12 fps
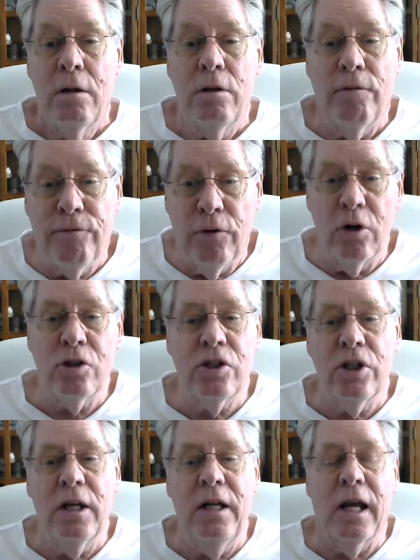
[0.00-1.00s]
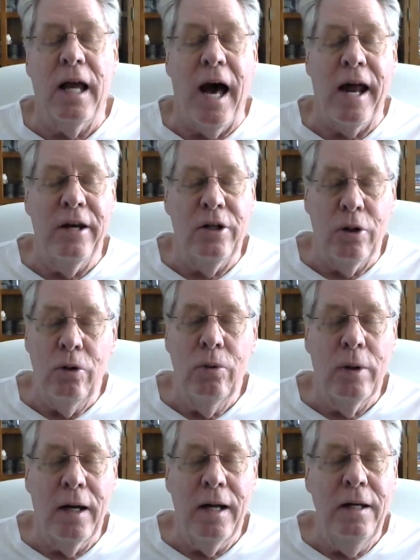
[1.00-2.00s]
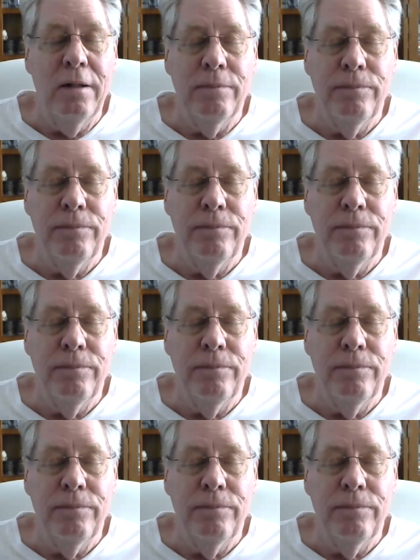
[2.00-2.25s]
The first thing you got to do, right,